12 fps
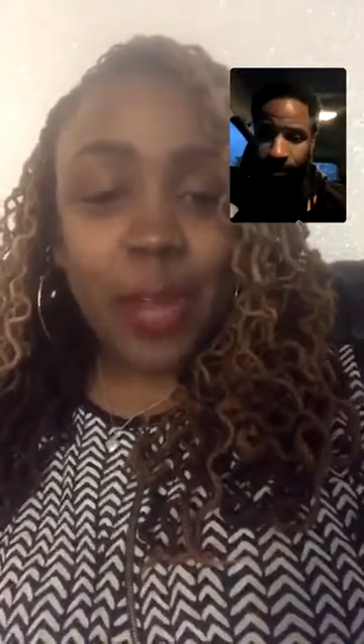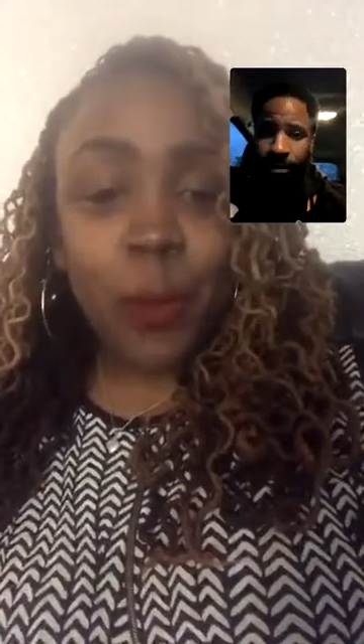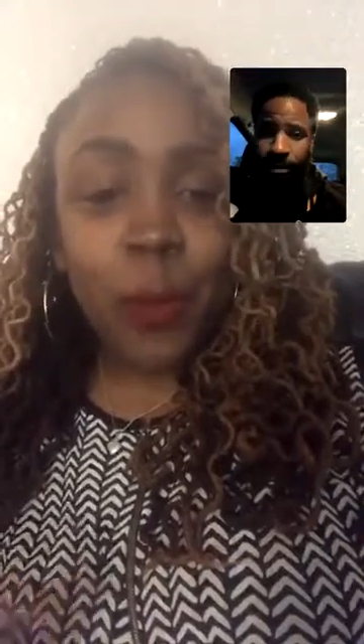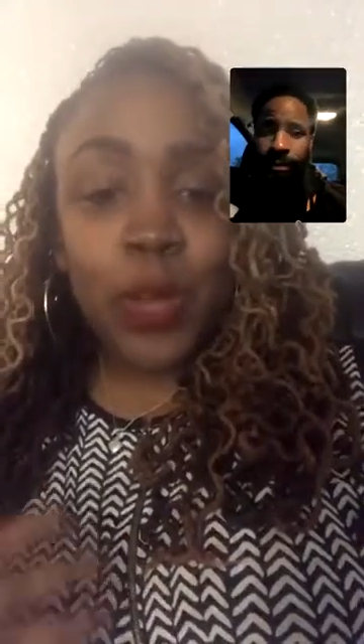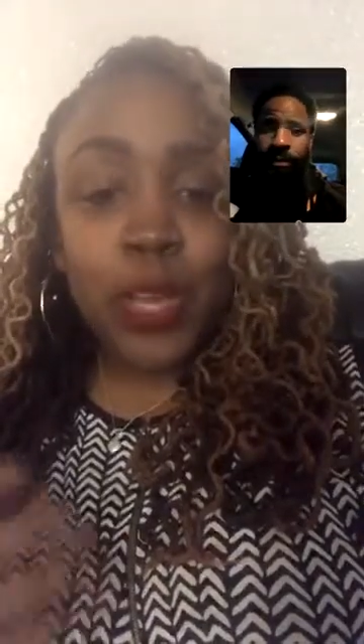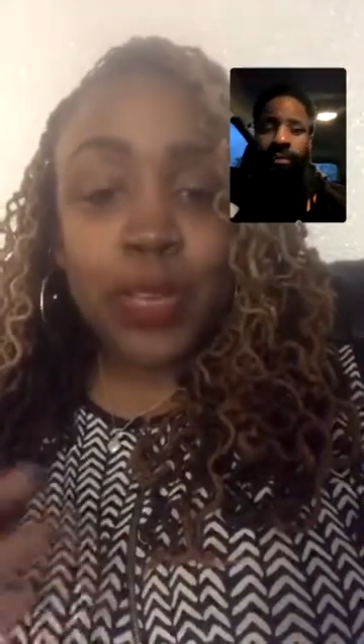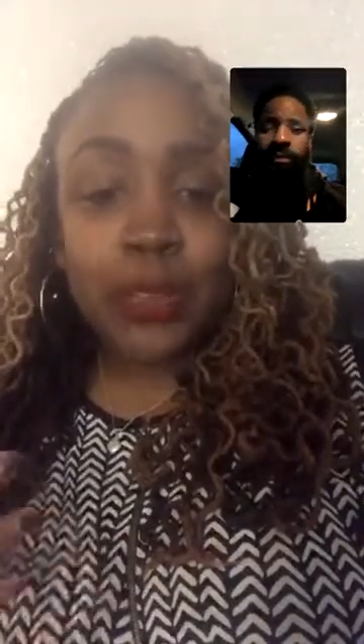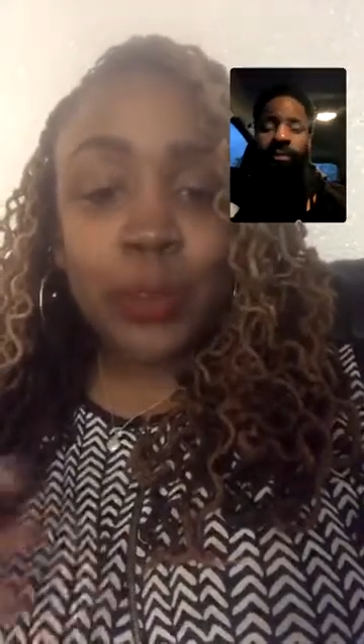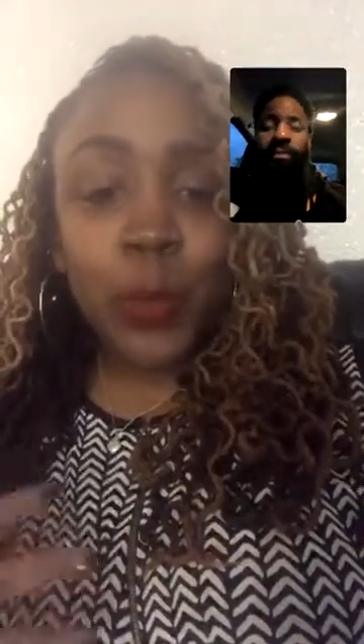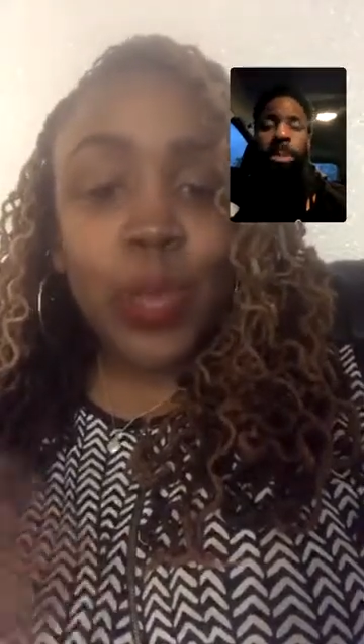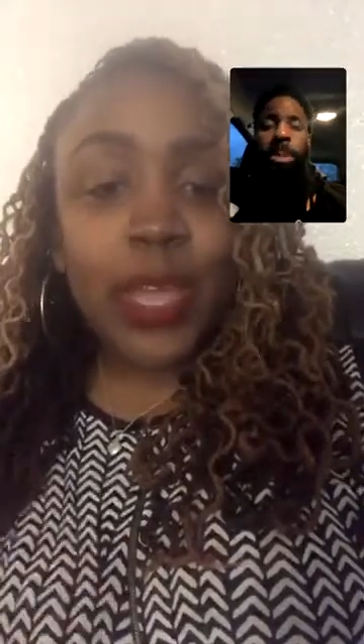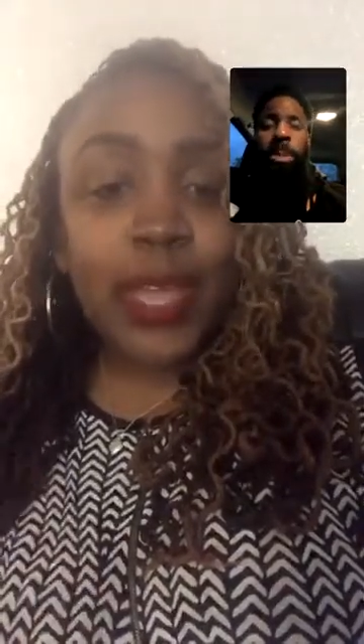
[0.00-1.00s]
like
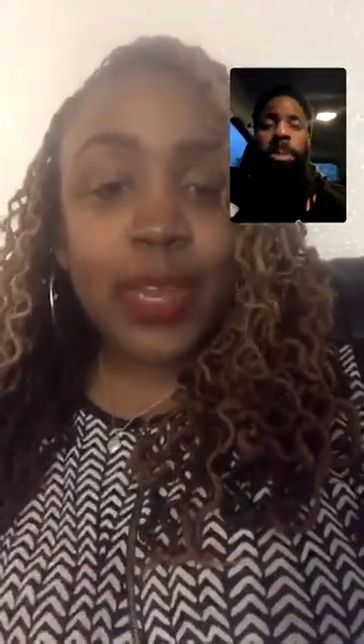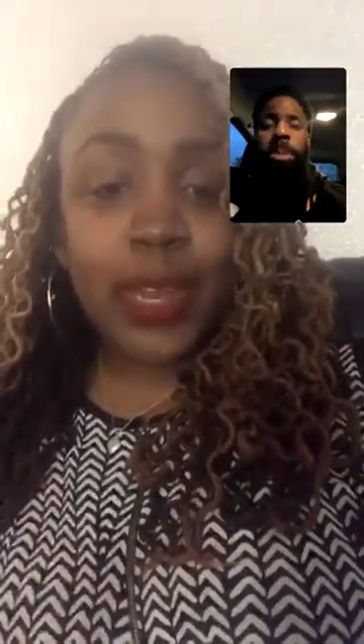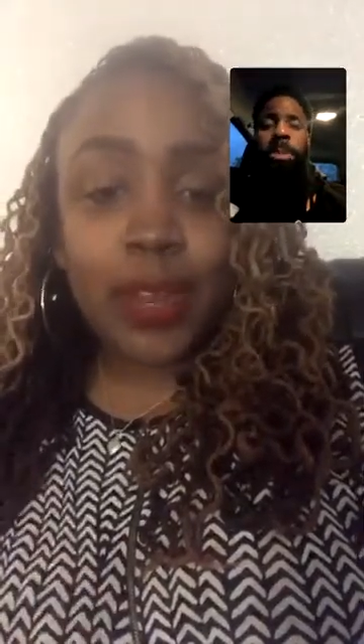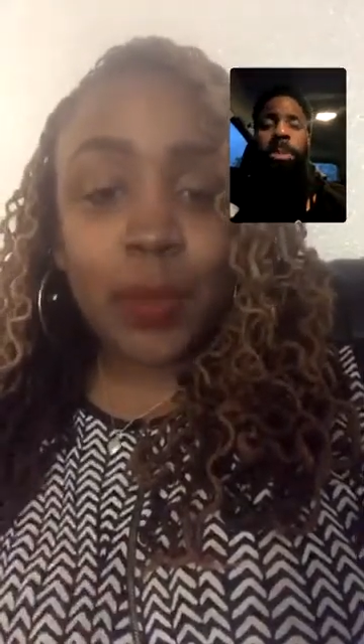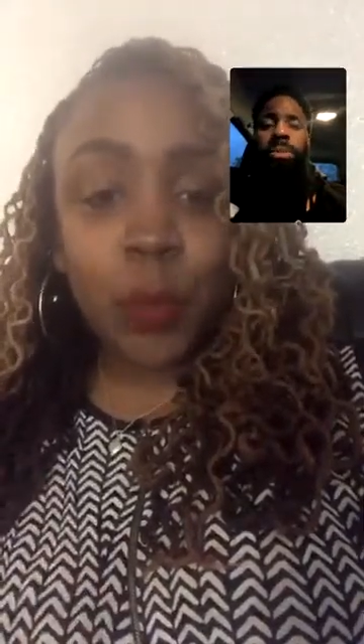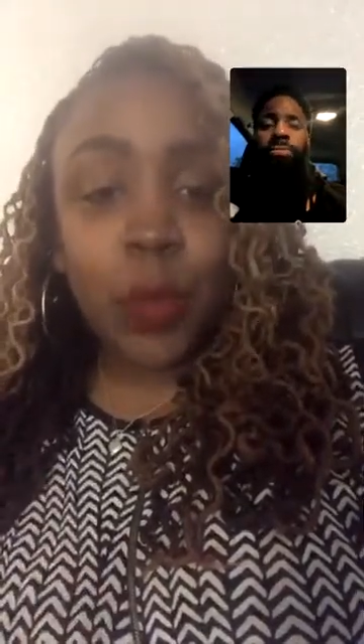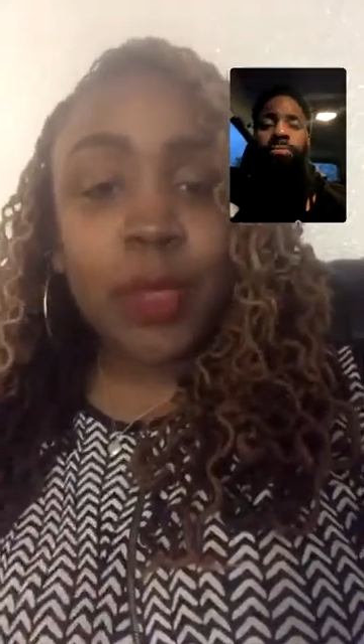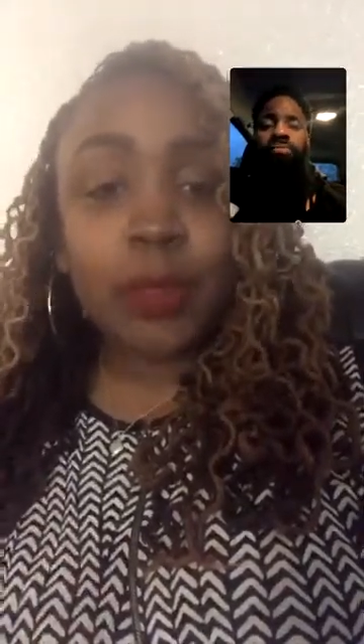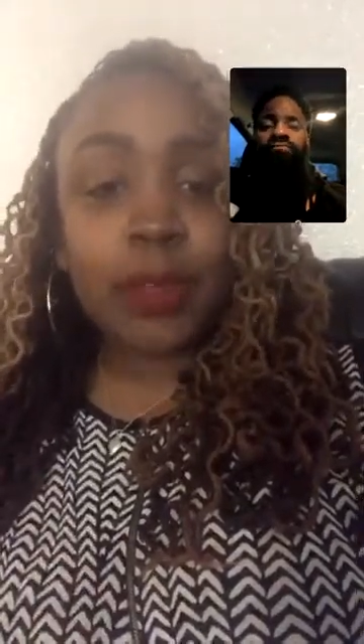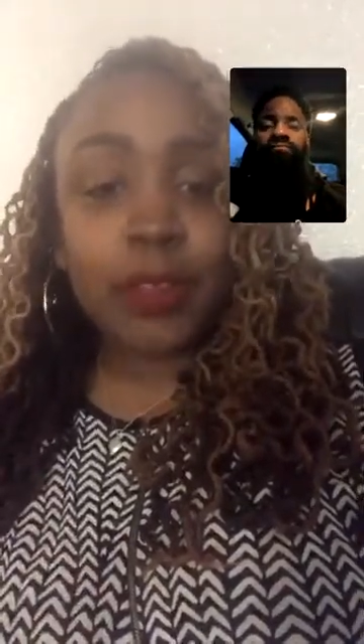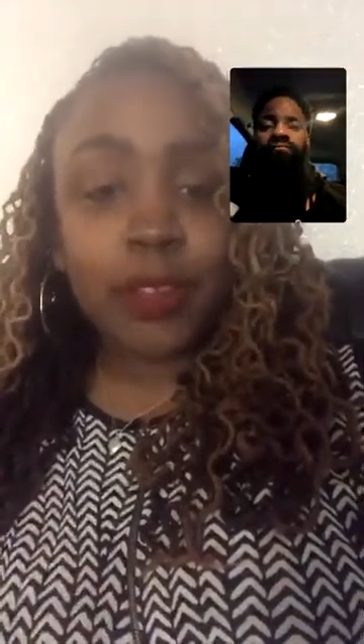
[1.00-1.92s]
when, and what